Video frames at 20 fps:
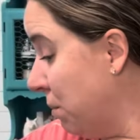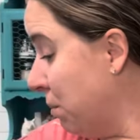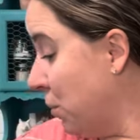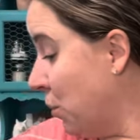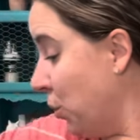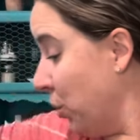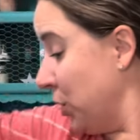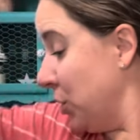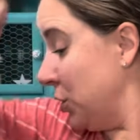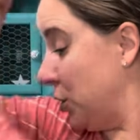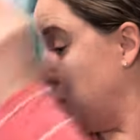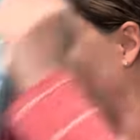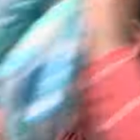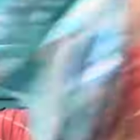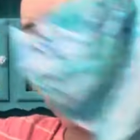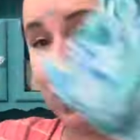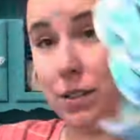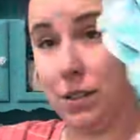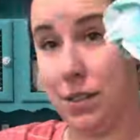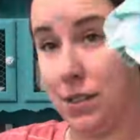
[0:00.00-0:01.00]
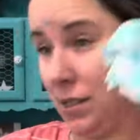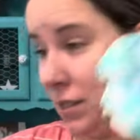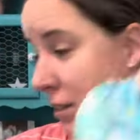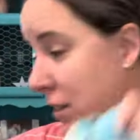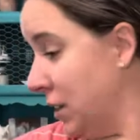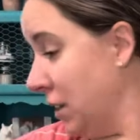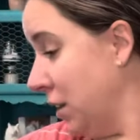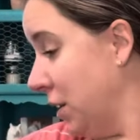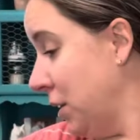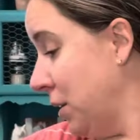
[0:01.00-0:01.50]
more shorts,
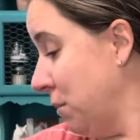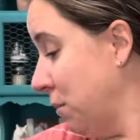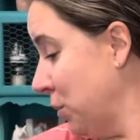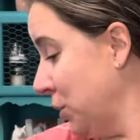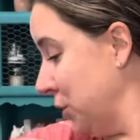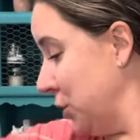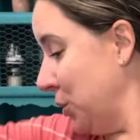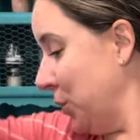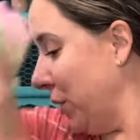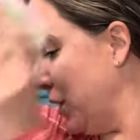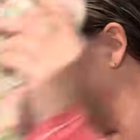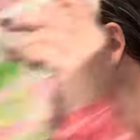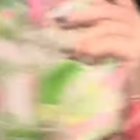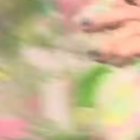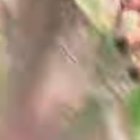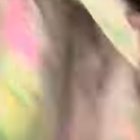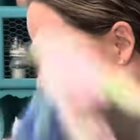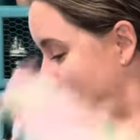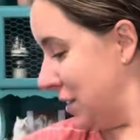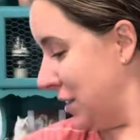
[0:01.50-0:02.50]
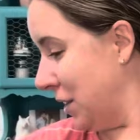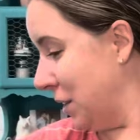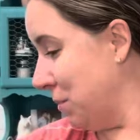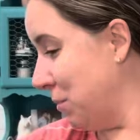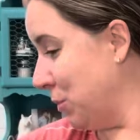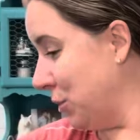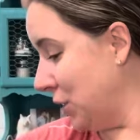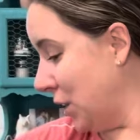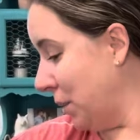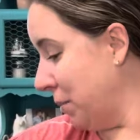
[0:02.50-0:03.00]
more shorts,
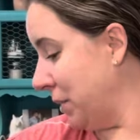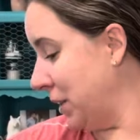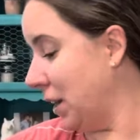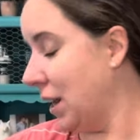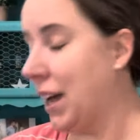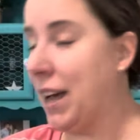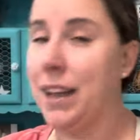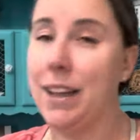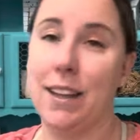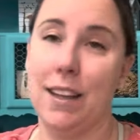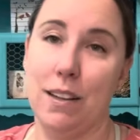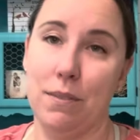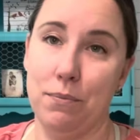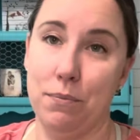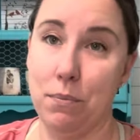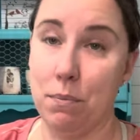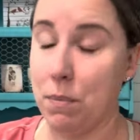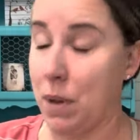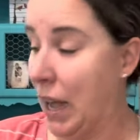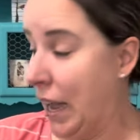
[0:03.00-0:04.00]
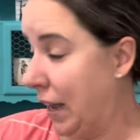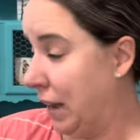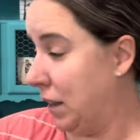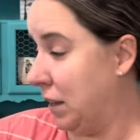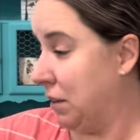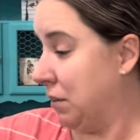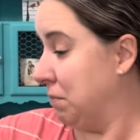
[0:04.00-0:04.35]
more, I mean, I I